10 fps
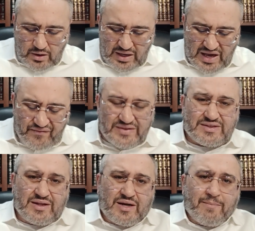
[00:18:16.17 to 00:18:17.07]
if
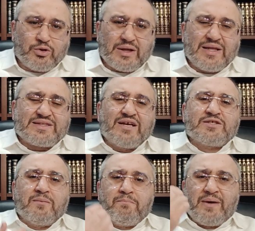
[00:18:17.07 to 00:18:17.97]
it's Rabotah, let's say
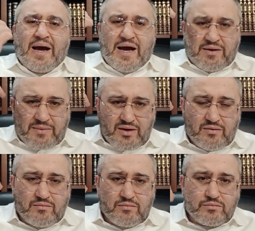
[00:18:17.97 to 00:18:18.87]
it's behind
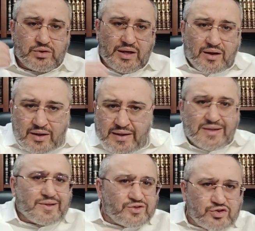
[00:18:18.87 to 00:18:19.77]
me, so I
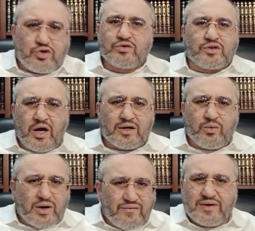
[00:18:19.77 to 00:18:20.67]
guess I'll just turn the
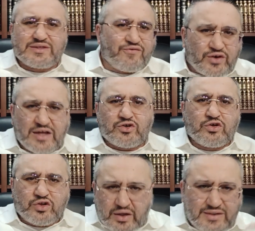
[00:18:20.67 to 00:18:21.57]
donkey, whatever it is. If you can't
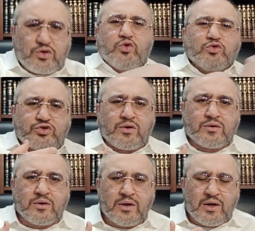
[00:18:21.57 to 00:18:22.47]
turn the donkey, so you
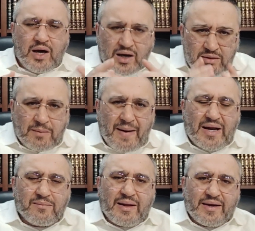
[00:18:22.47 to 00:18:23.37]
turn. The
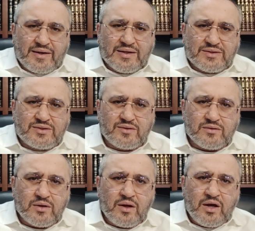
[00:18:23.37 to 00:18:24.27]
bottom line is,
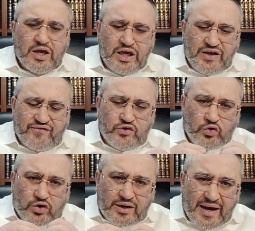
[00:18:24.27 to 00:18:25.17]
if
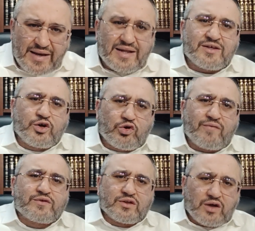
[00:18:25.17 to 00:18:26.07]
you cannot get
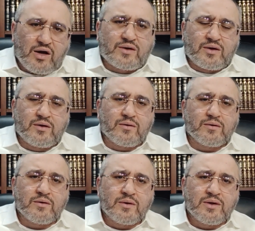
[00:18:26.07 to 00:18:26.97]
off the
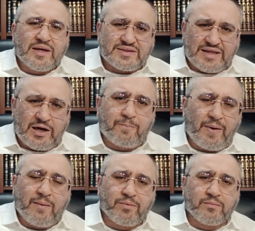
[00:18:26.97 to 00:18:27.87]
donkey, it's not a
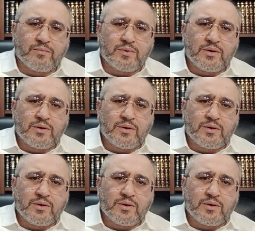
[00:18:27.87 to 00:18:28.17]
problem.